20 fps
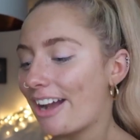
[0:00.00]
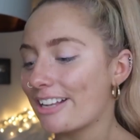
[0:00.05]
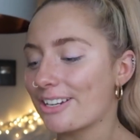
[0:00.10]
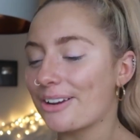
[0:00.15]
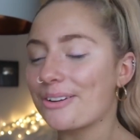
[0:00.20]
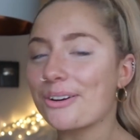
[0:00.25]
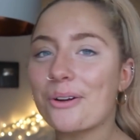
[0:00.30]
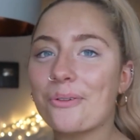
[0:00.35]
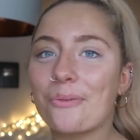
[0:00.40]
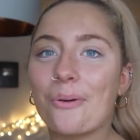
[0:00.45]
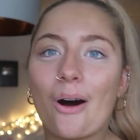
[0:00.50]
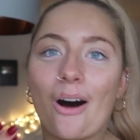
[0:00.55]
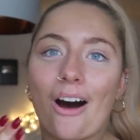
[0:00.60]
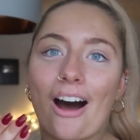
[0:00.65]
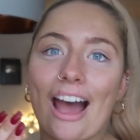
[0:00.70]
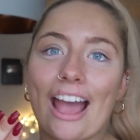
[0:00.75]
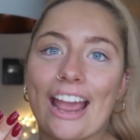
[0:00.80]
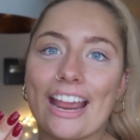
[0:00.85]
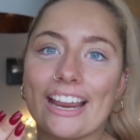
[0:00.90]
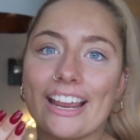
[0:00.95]
I don't know
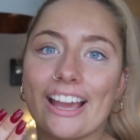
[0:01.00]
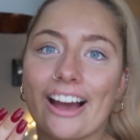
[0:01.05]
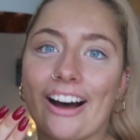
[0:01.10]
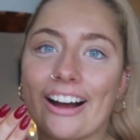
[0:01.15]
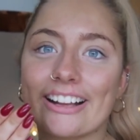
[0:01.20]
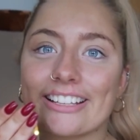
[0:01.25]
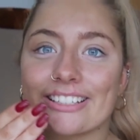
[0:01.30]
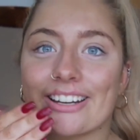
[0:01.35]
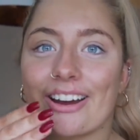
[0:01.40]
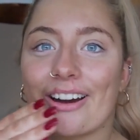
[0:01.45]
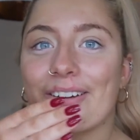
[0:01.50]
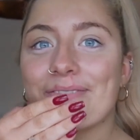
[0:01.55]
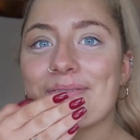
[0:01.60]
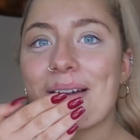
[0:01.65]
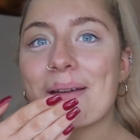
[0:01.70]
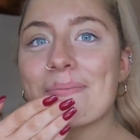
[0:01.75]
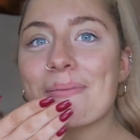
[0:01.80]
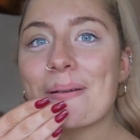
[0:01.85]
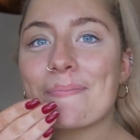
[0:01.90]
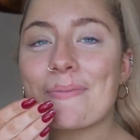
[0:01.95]
why. I don't know,
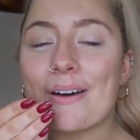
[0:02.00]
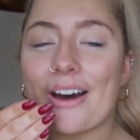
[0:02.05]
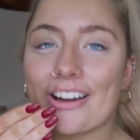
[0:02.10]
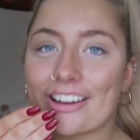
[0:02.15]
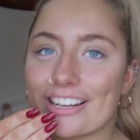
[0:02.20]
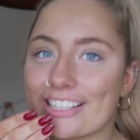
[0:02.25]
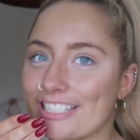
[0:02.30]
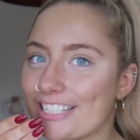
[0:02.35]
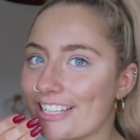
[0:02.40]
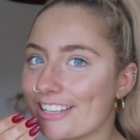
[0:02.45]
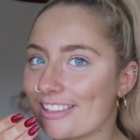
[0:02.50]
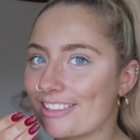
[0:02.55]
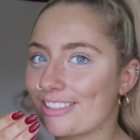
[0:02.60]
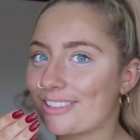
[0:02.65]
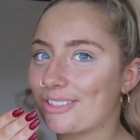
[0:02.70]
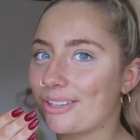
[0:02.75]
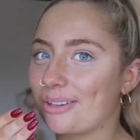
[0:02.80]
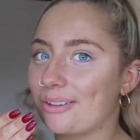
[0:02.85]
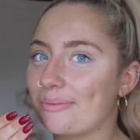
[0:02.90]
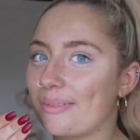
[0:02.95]
maybe burgundy
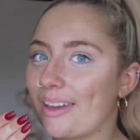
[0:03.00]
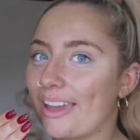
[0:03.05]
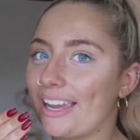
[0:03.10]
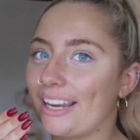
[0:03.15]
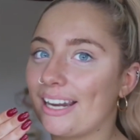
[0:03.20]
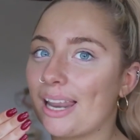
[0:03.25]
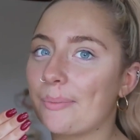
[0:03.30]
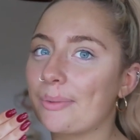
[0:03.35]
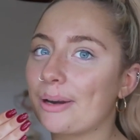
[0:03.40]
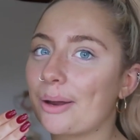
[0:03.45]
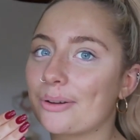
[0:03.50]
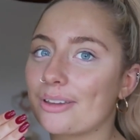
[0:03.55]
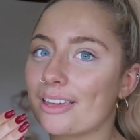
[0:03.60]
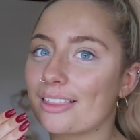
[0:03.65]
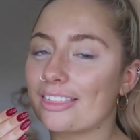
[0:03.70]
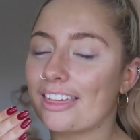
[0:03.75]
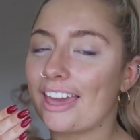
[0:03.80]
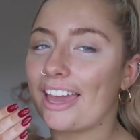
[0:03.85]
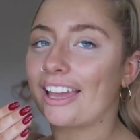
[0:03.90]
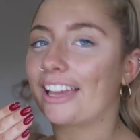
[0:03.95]
doesn't suit me. Let me know what
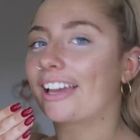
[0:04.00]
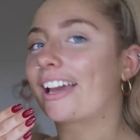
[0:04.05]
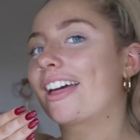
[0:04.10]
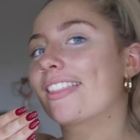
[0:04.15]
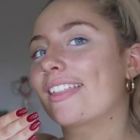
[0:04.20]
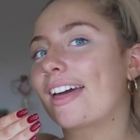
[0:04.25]
you think.